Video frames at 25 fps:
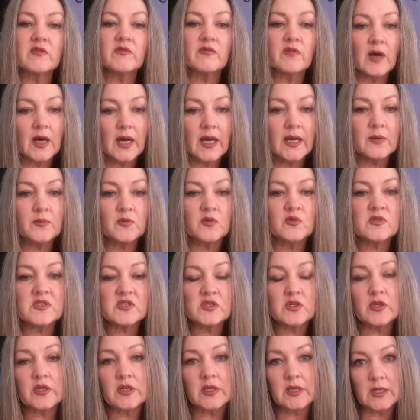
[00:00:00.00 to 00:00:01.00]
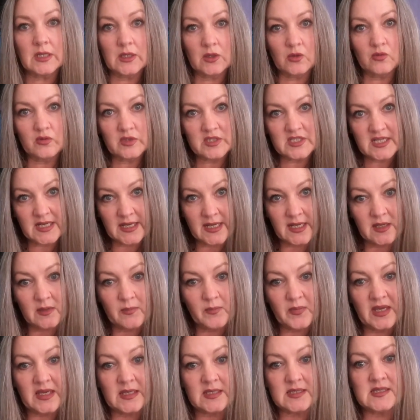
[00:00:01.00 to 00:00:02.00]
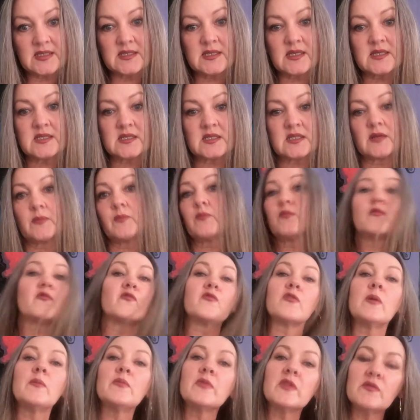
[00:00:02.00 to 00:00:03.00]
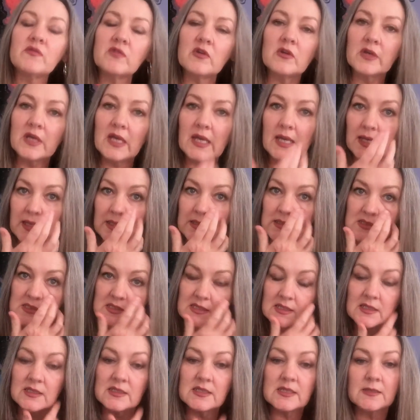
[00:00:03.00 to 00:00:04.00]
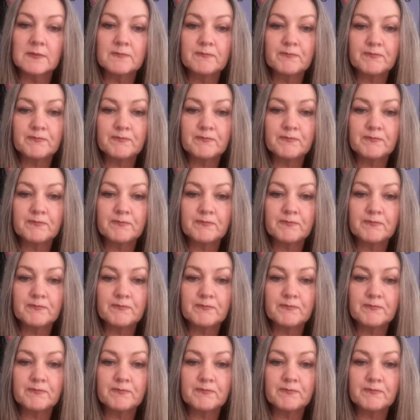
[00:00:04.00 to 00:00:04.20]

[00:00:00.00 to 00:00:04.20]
viable circular or take back system from the very outset.